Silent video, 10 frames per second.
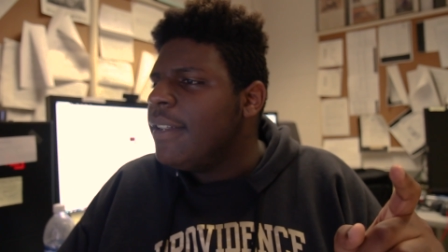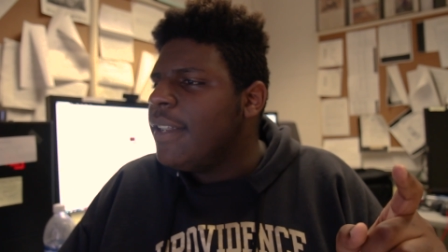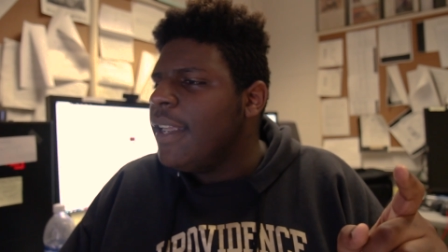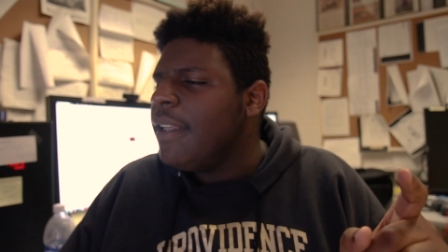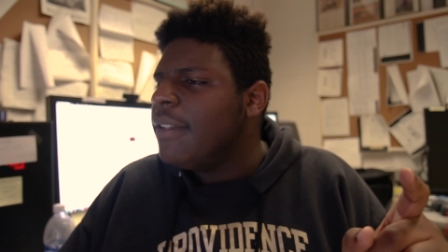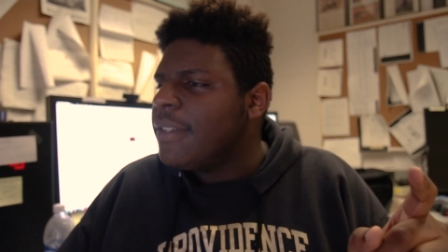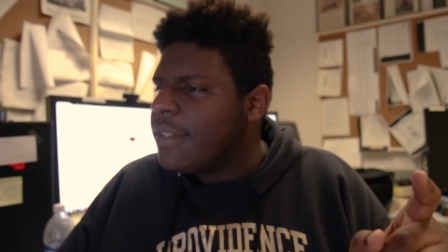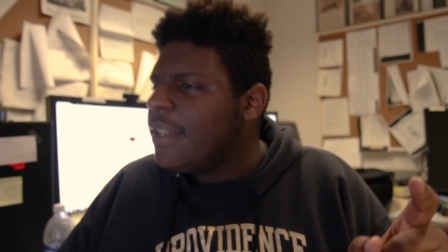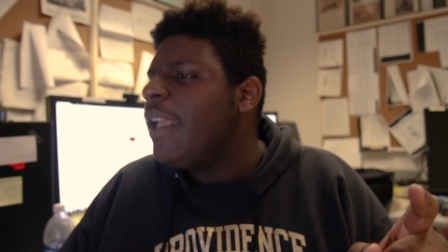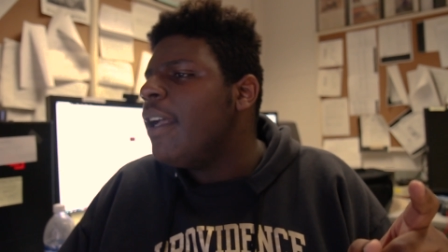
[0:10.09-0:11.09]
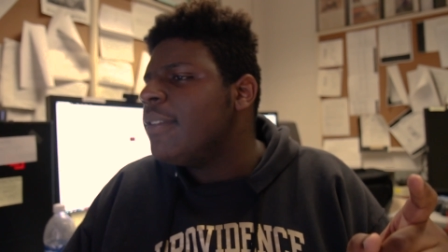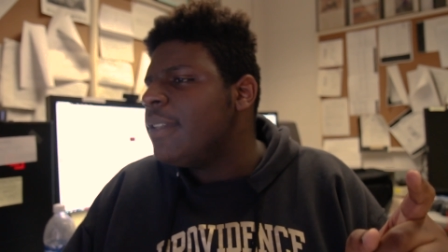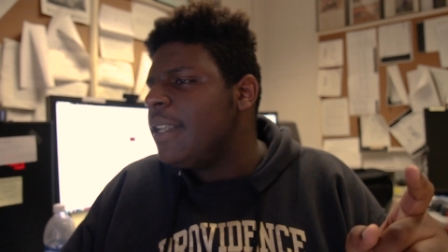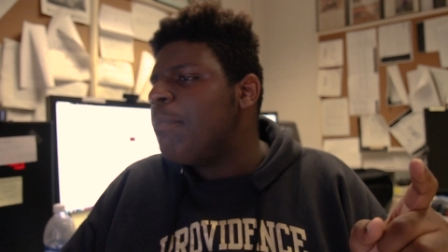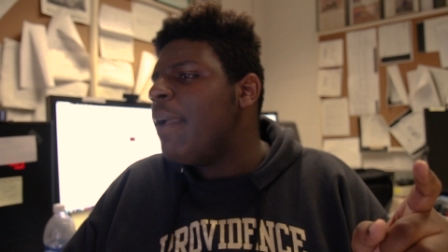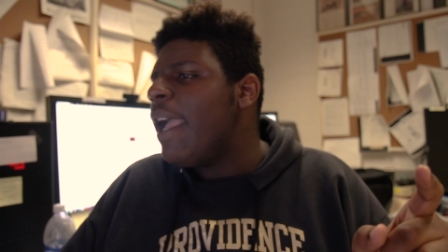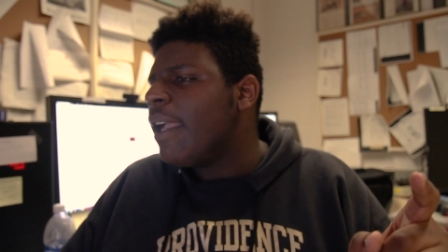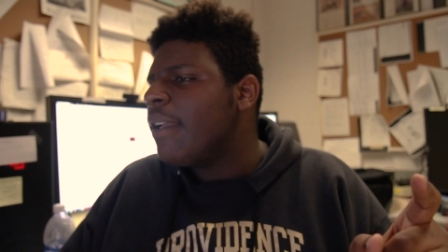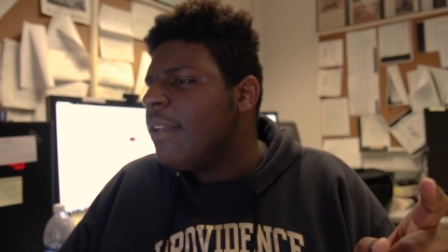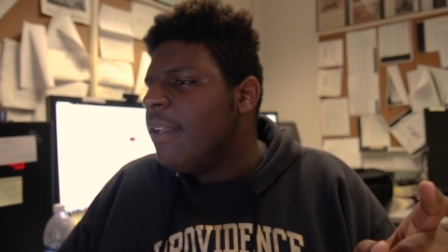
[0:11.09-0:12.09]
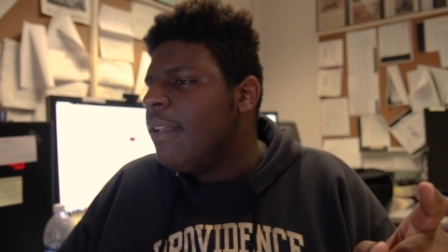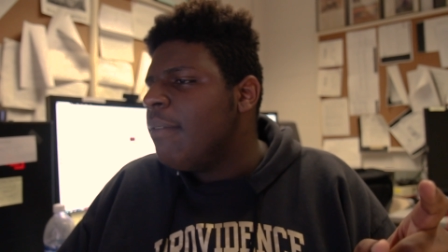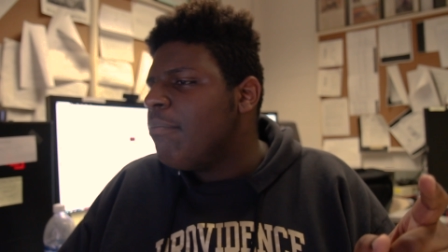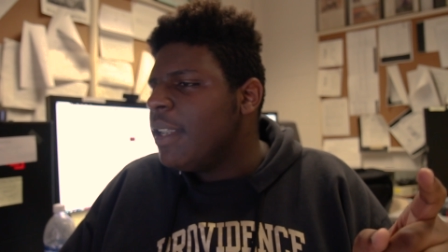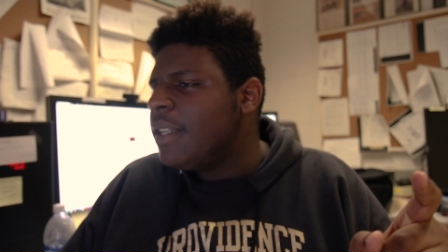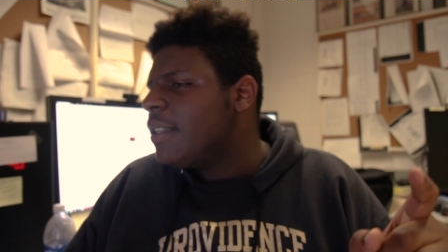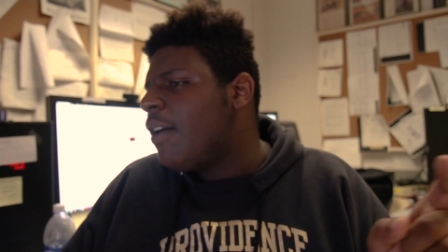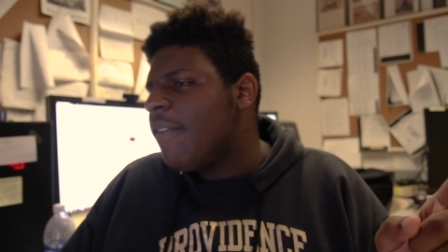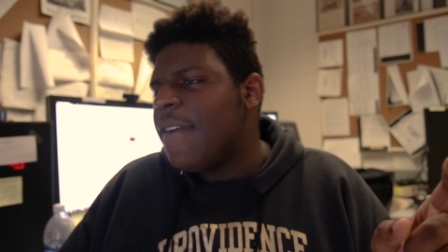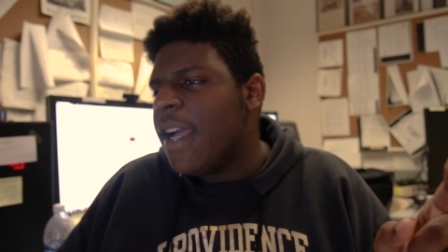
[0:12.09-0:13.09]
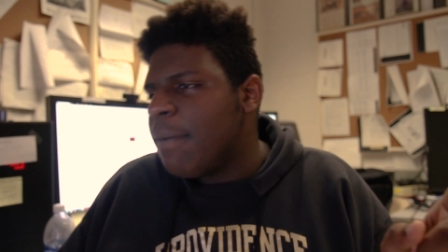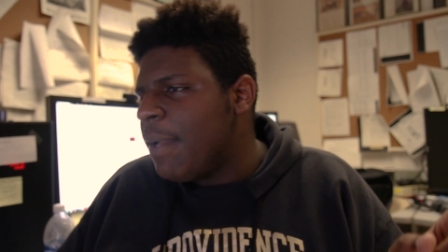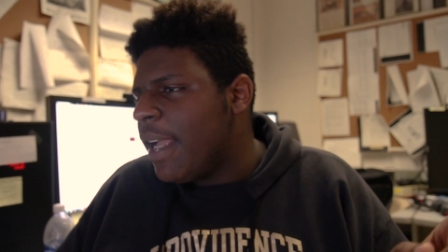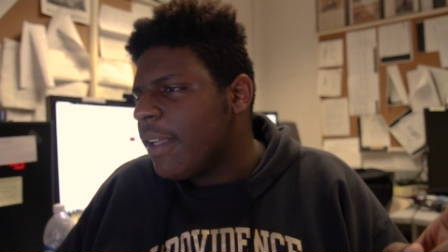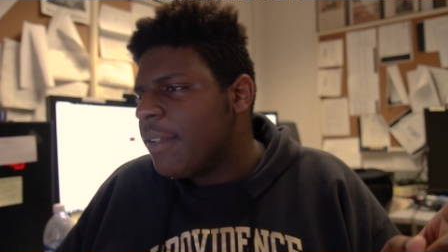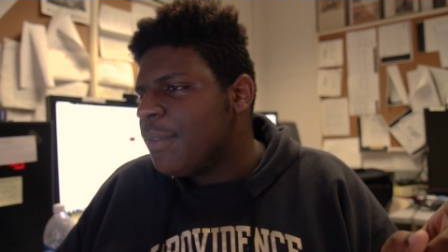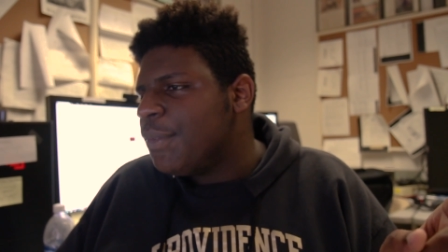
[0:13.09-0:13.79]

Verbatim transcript: D, it's a DLC pack, but they just call it Fighter Pack